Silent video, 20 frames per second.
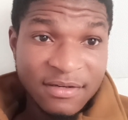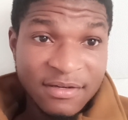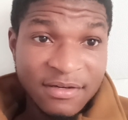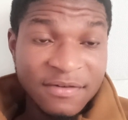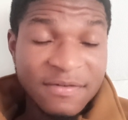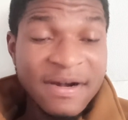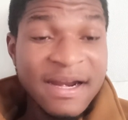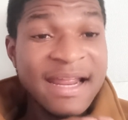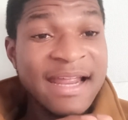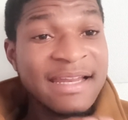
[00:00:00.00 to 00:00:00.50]

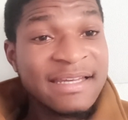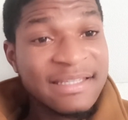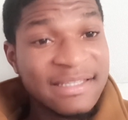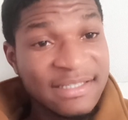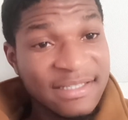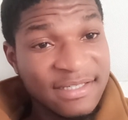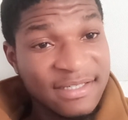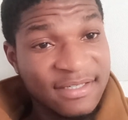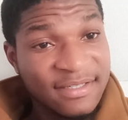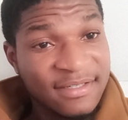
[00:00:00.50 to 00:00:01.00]

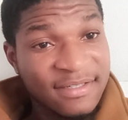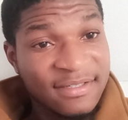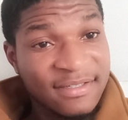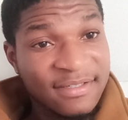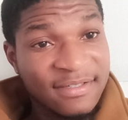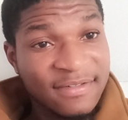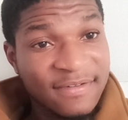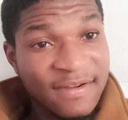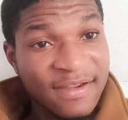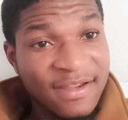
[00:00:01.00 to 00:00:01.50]
rest
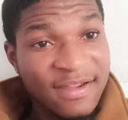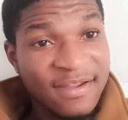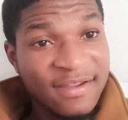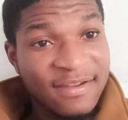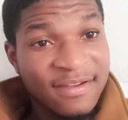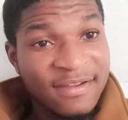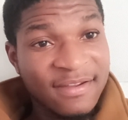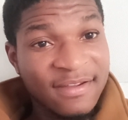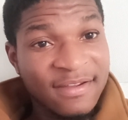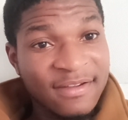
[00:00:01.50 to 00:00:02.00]

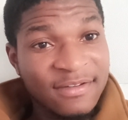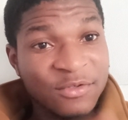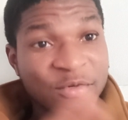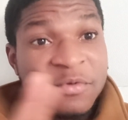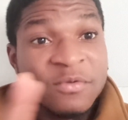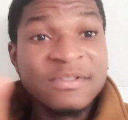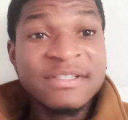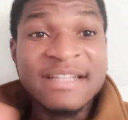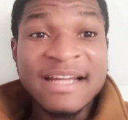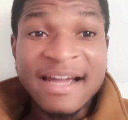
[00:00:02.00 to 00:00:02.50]
okay
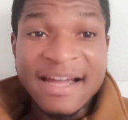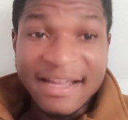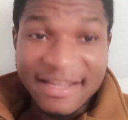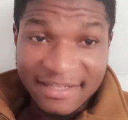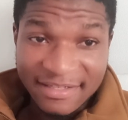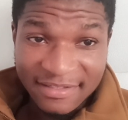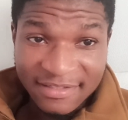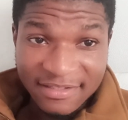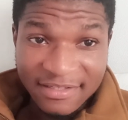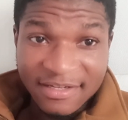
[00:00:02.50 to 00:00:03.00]
don't die
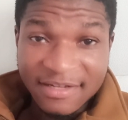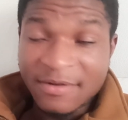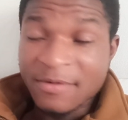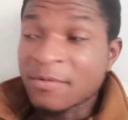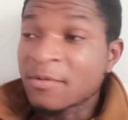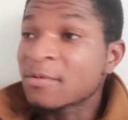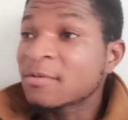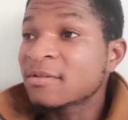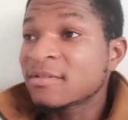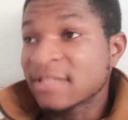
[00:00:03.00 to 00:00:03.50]
the
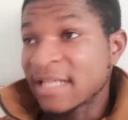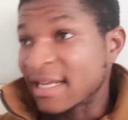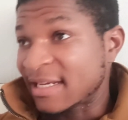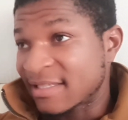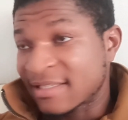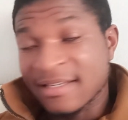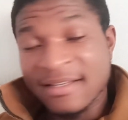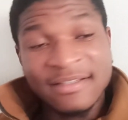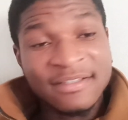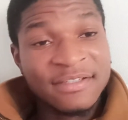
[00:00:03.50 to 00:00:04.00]
whole
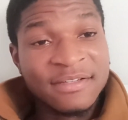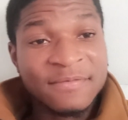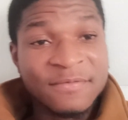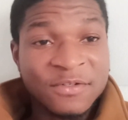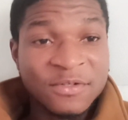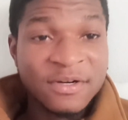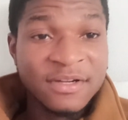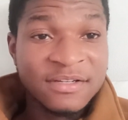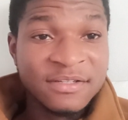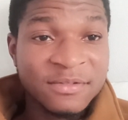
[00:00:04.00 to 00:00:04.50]
essence of
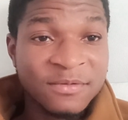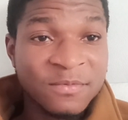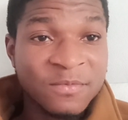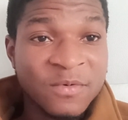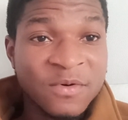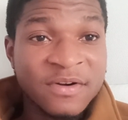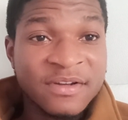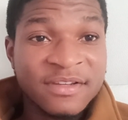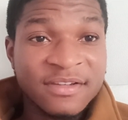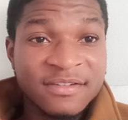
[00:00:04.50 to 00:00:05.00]
trying to
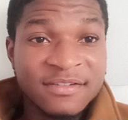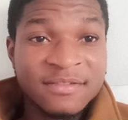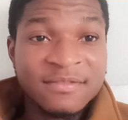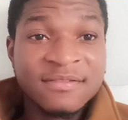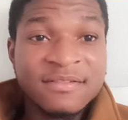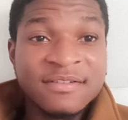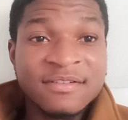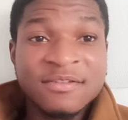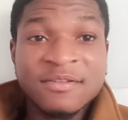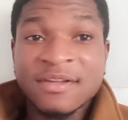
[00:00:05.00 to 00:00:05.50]
work is so that you